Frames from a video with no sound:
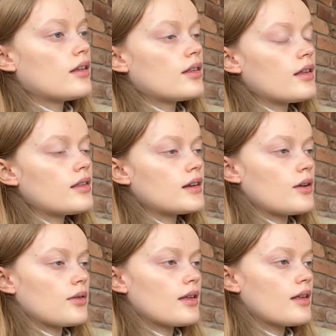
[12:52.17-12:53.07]

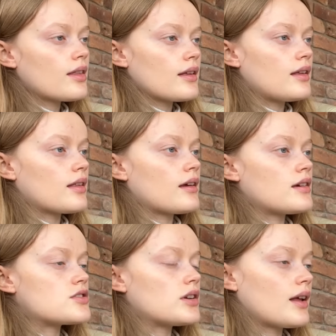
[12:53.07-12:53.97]
cystinosis is
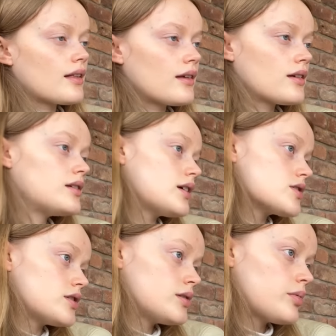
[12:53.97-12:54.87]
a genetic
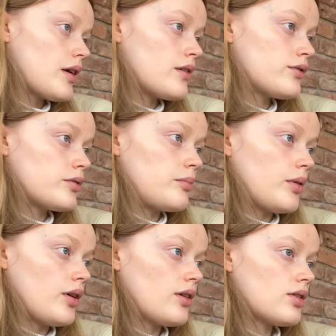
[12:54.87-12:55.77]
condition present from
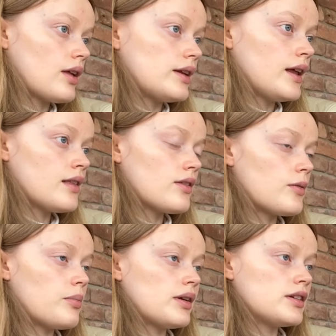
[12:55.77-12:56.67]
birth that leads to the
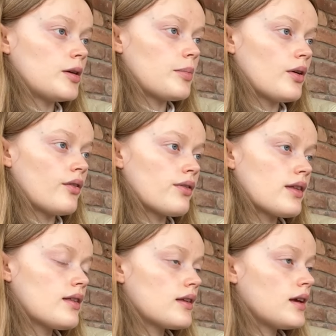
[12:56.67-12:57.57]
buildup of
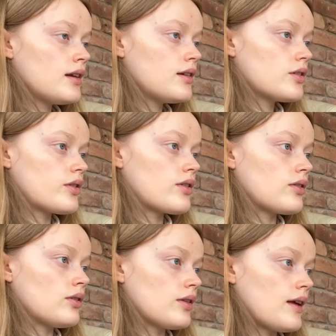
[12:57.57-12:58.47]
cystine
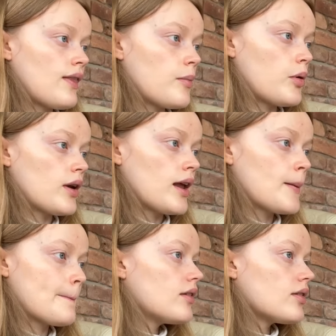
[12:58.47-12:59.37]
crystals in the body.
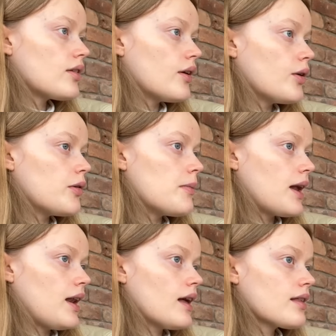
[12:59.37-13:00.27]
So my
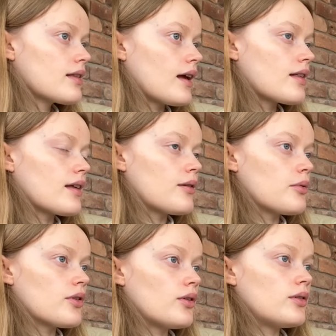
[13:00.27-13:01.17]
last essay
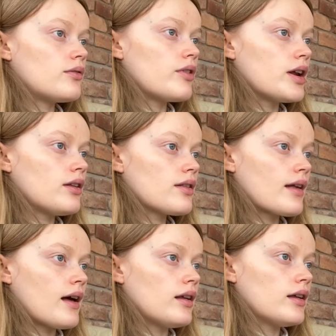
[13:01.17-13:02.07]
was on renal
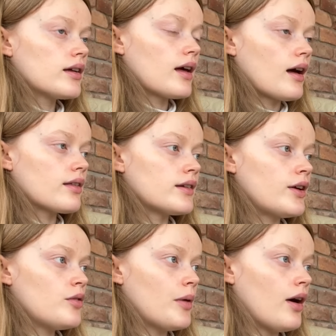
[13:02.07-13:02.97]
cell
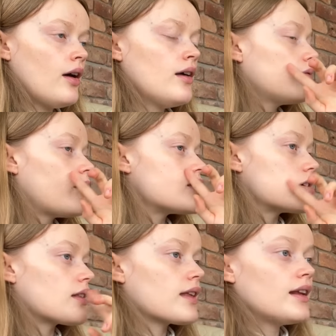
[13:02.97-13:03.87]
carcinoma, which
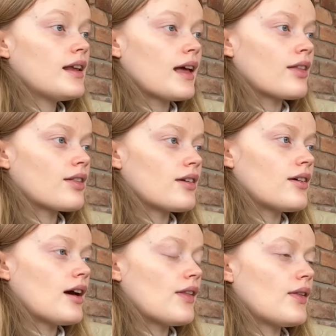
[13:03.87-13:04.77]
is kidney
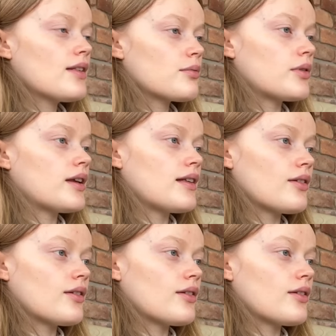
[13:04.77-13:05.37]
cancer, and this one is